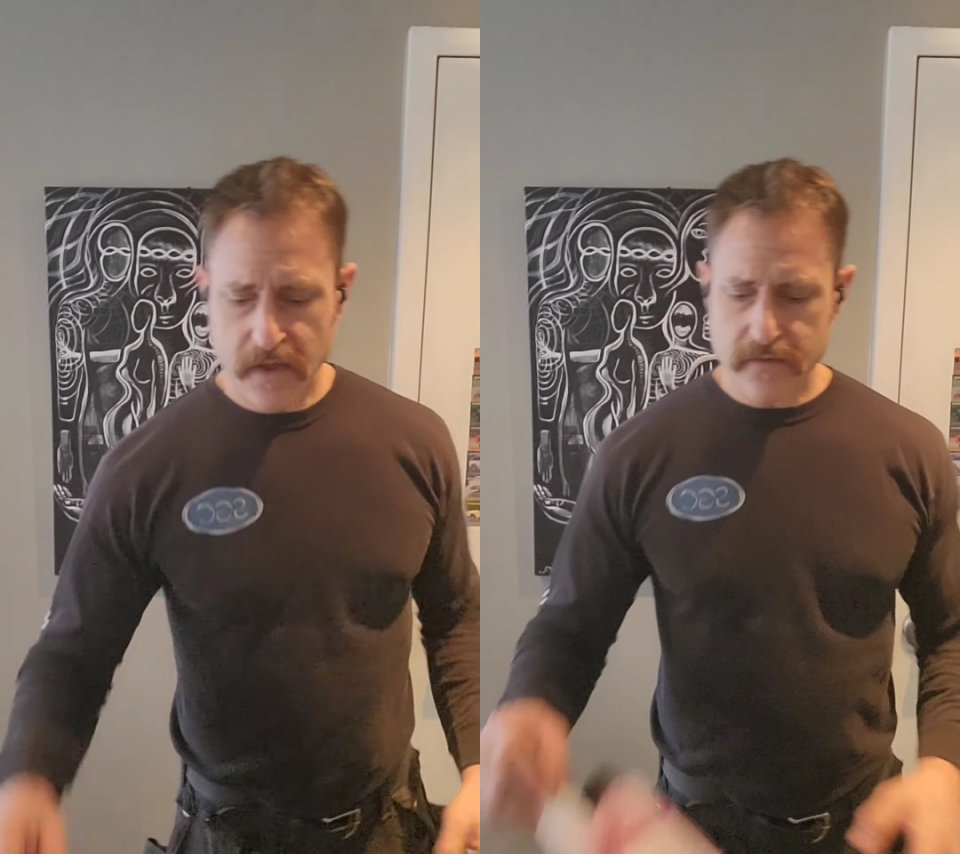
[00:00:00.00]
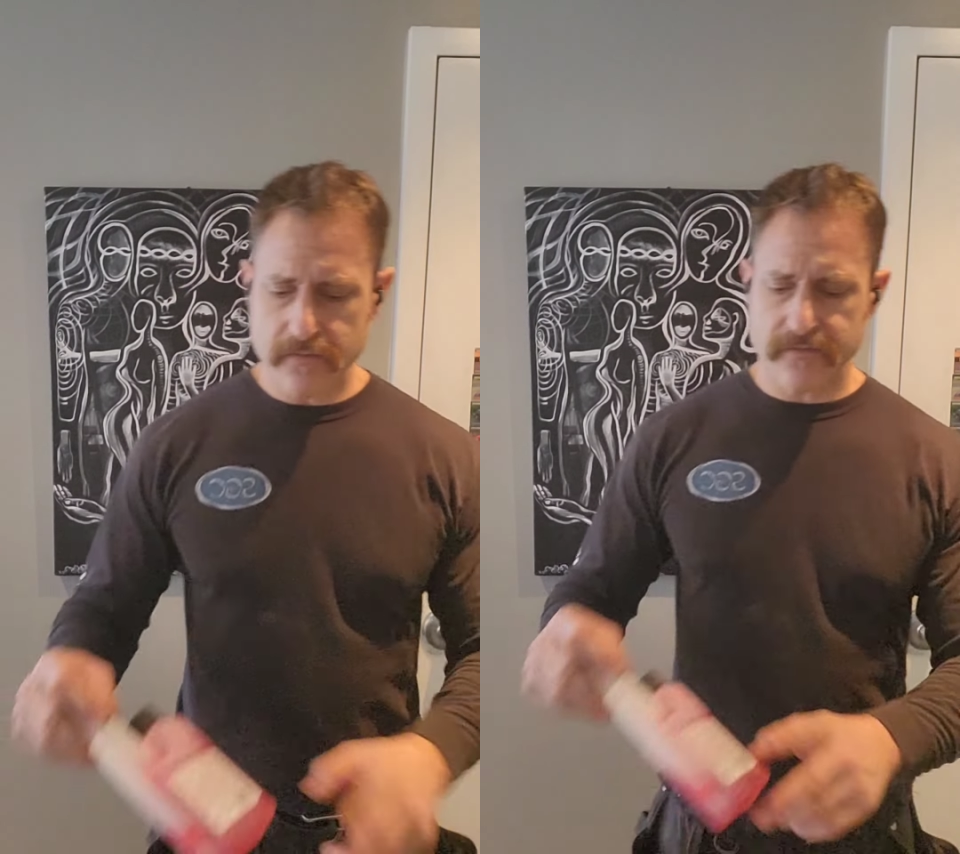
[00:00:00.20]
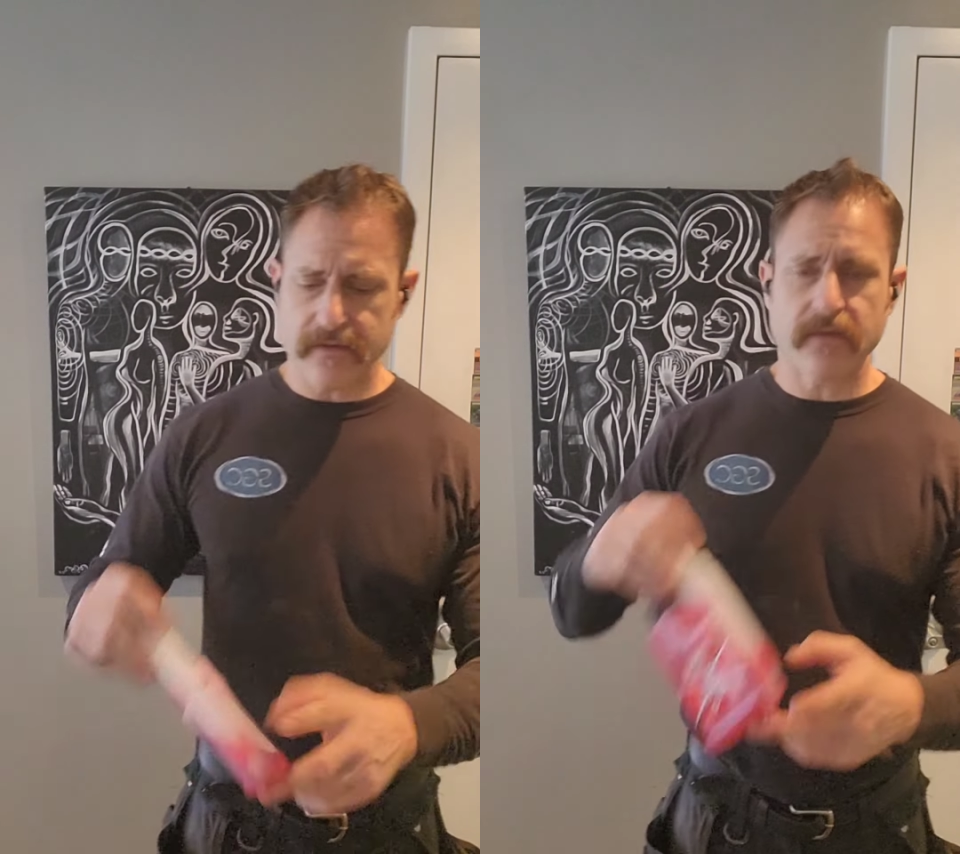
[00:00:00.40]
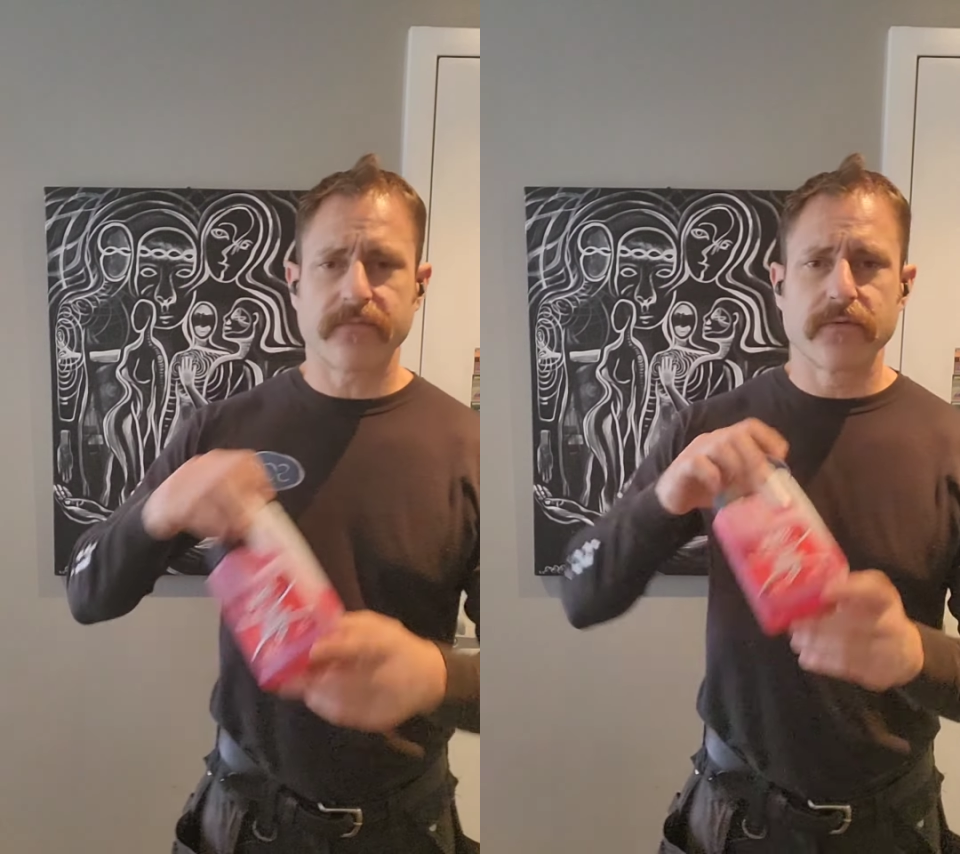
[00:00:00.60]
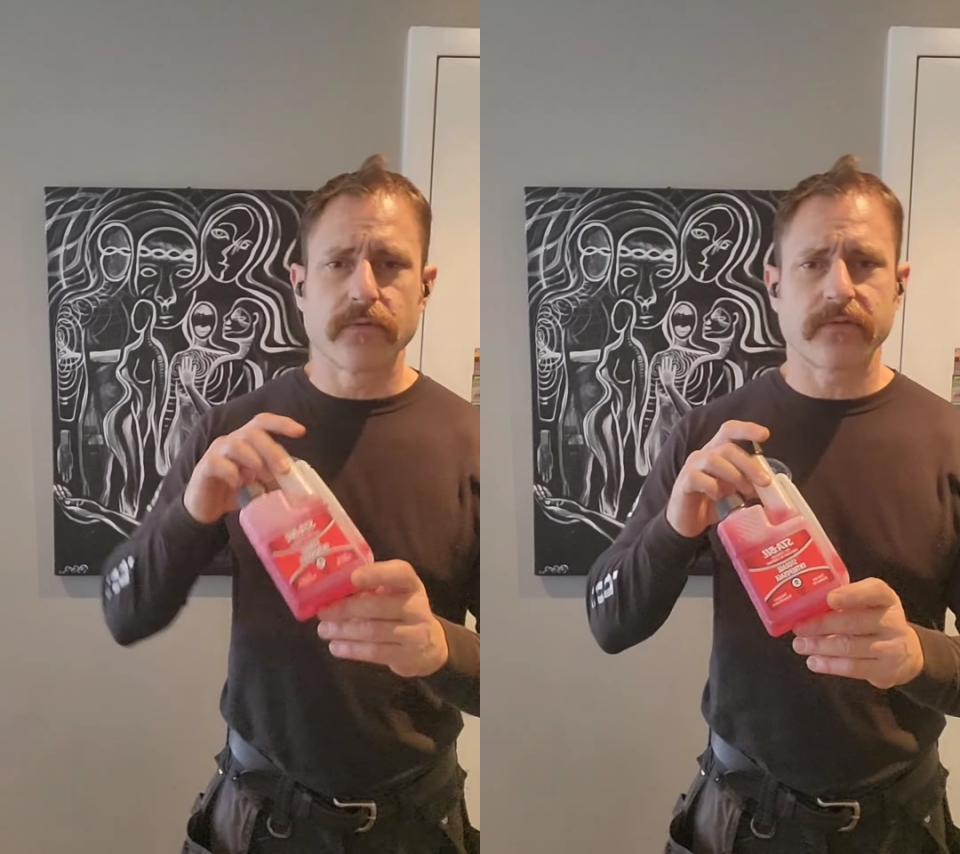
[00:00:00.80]
using a
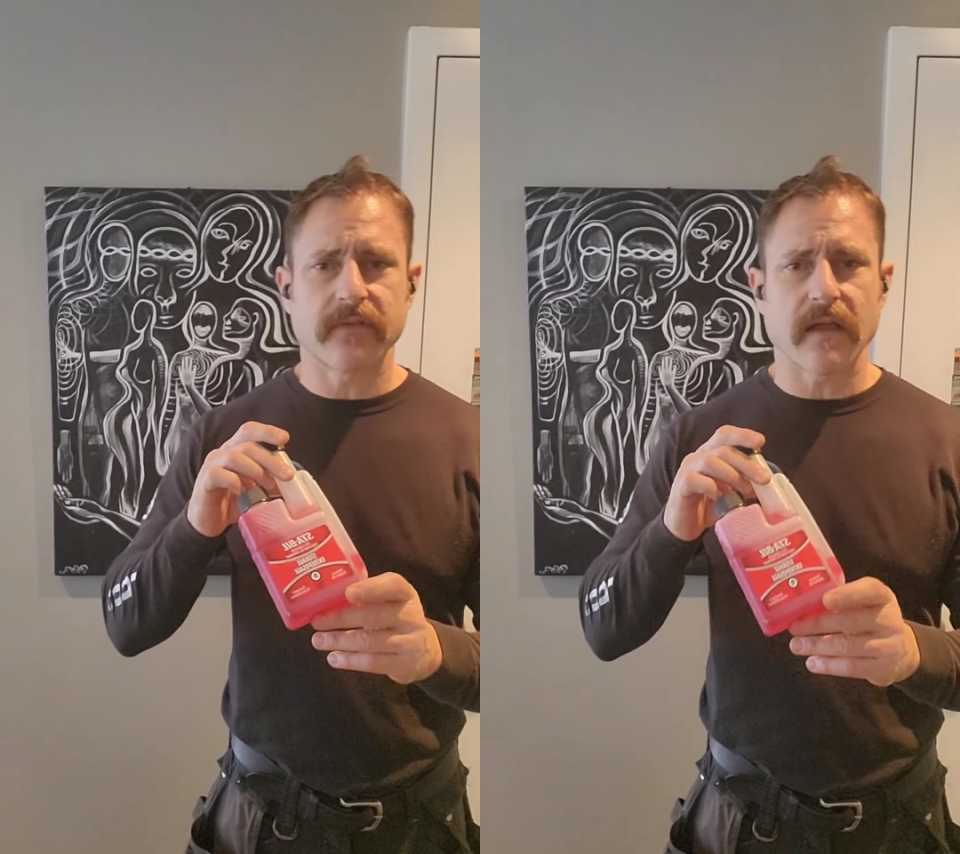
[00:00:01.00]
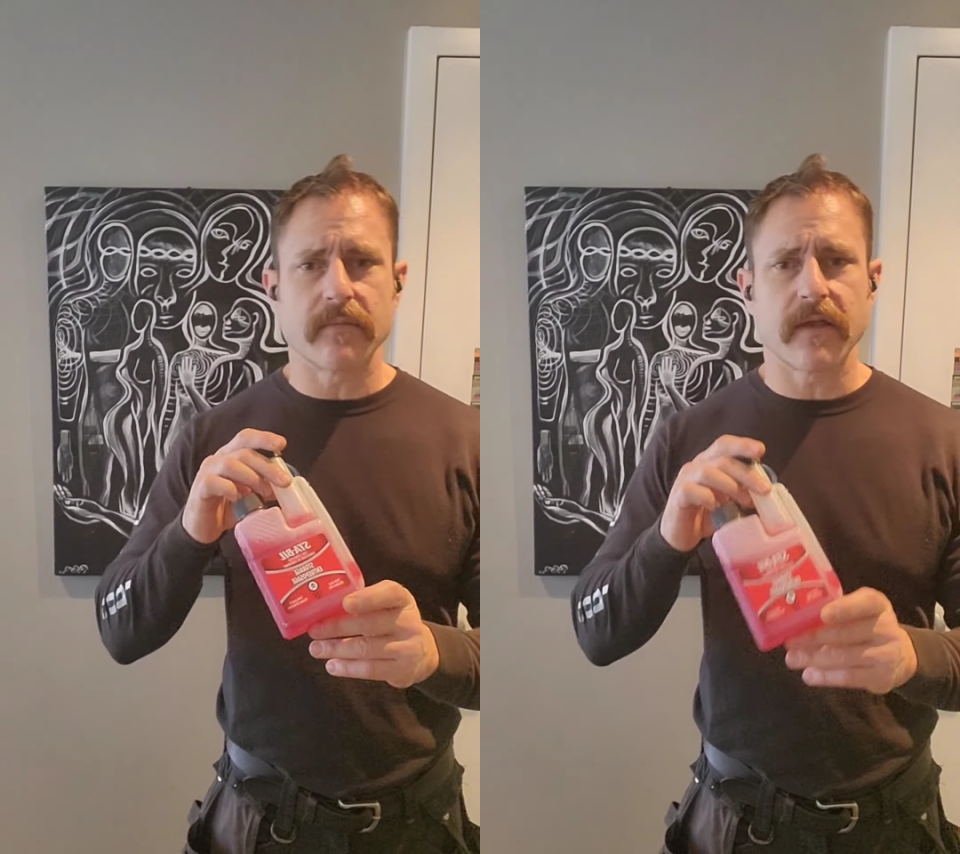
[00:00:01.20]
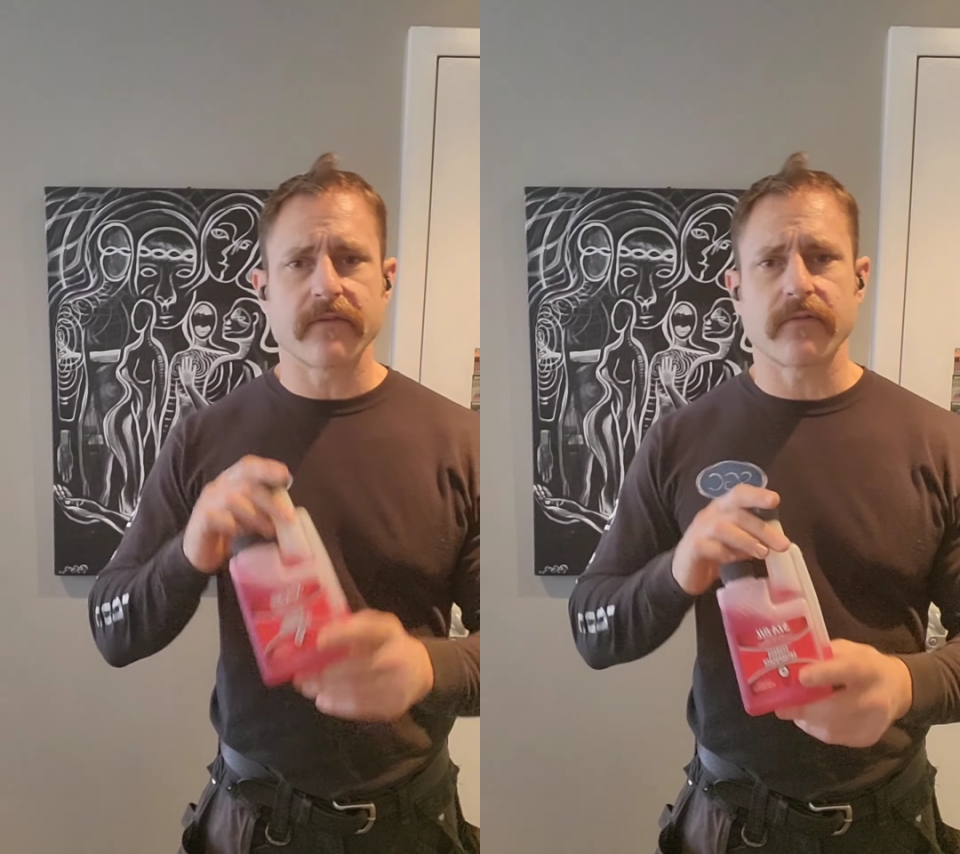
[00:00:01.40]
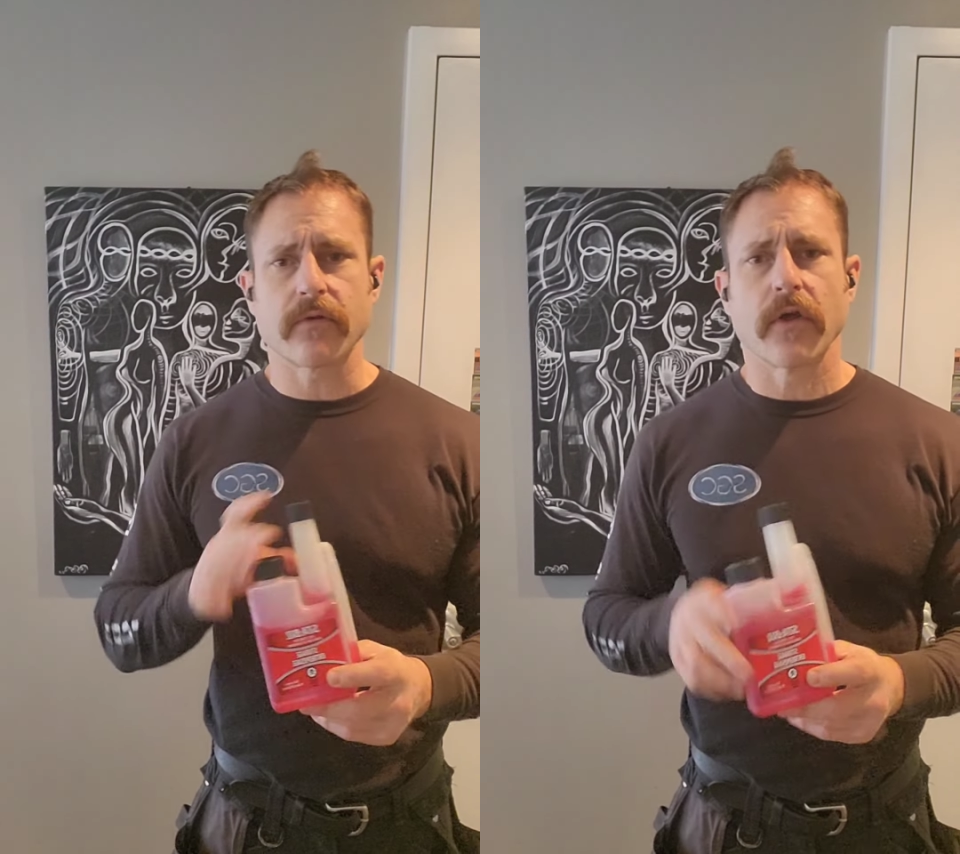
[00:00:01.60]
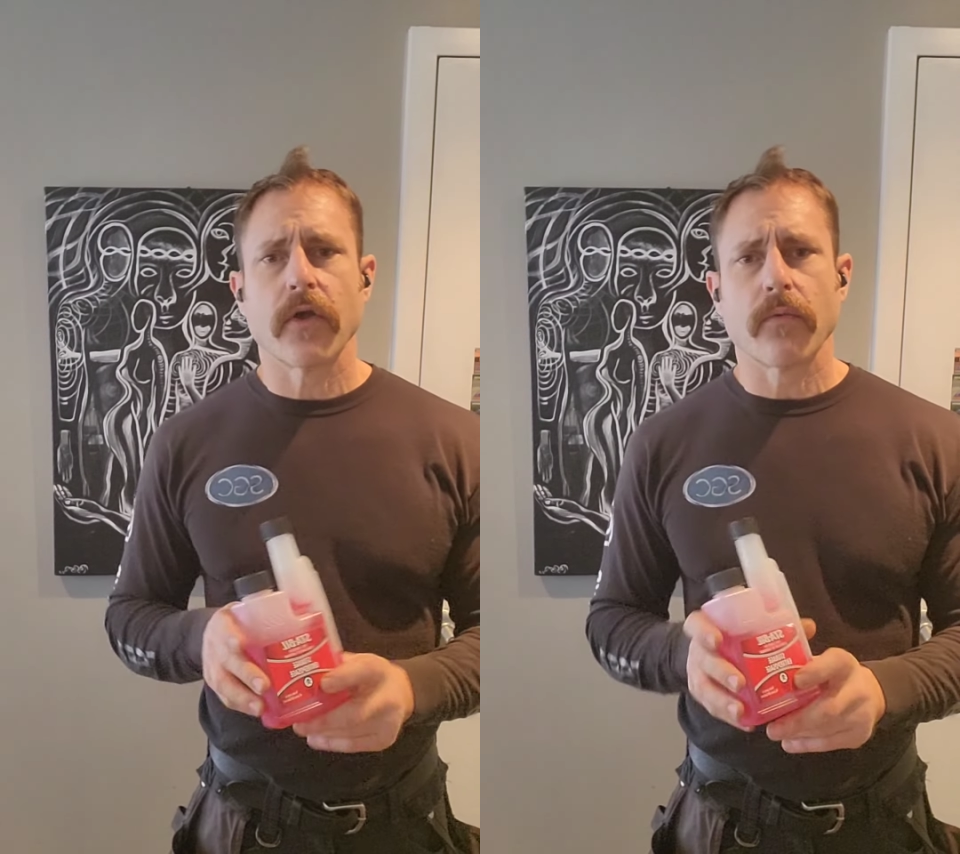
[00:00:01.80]
fuel stabilizer,